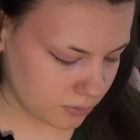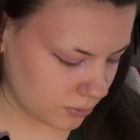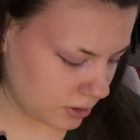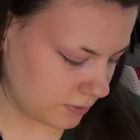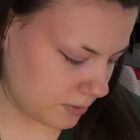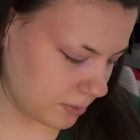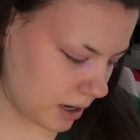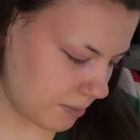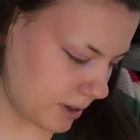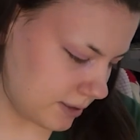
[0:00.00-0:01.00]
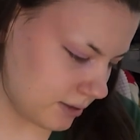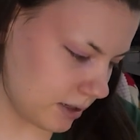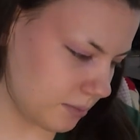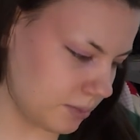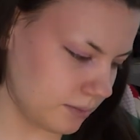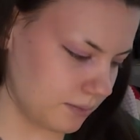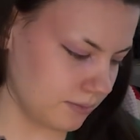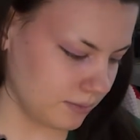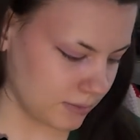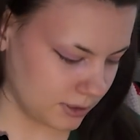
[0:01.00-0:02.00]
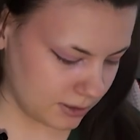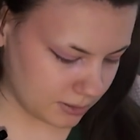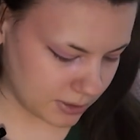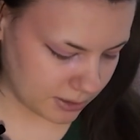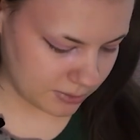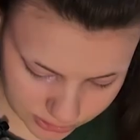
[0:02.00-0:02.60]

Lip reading: one of them got messed up. Sometimes